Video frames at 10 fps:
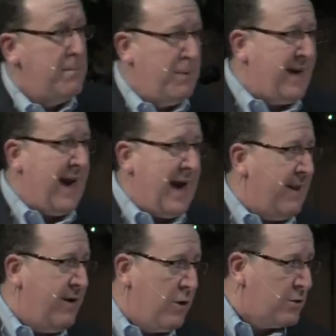began
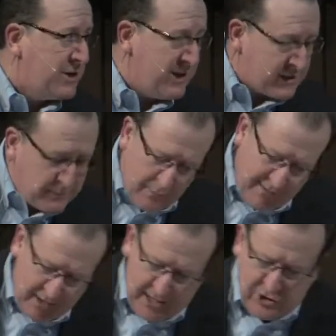in the Old Testament
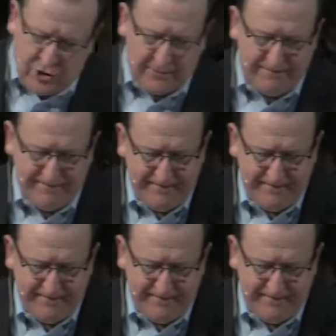revelation.